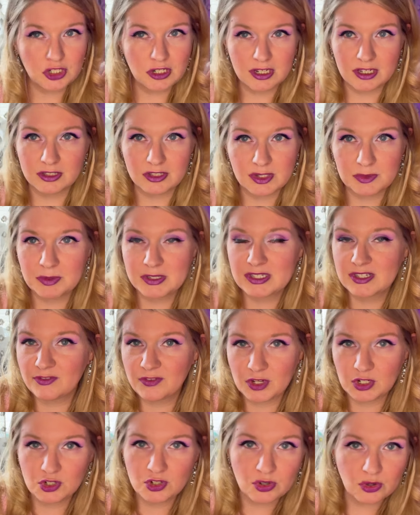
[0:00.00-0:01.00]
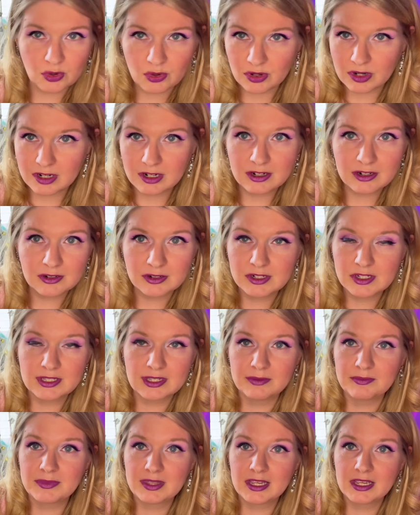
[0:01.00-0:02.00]
a specific tour or
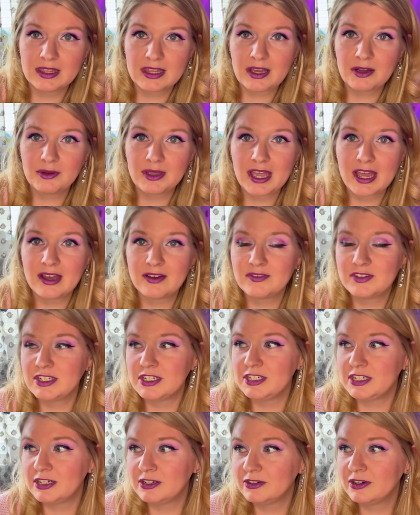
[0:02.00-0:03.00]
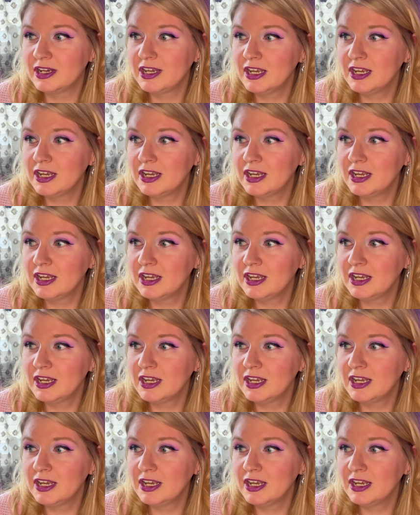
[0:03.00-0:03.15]
something that we have to do.